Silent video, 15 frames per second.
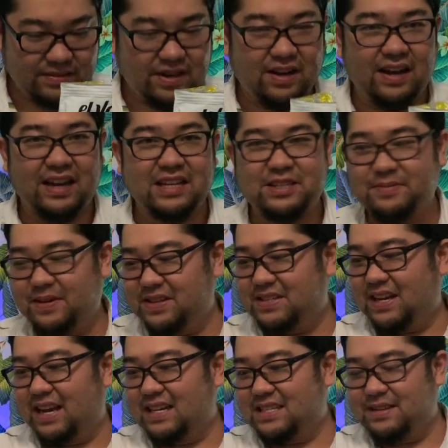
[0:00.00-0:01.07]
Oh, that smells
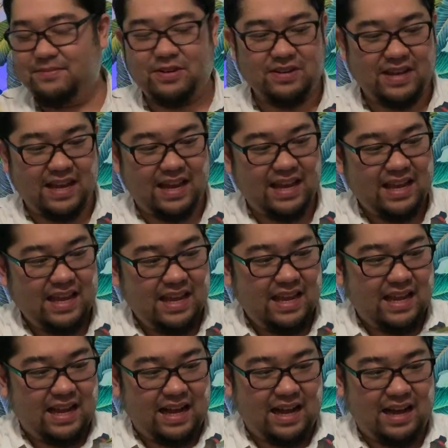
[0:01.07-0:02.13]
awesome. Okay,
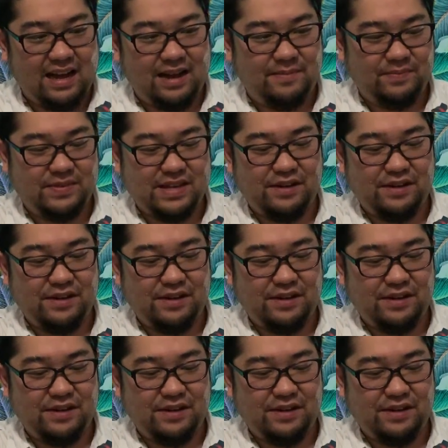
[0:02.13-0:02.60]
um,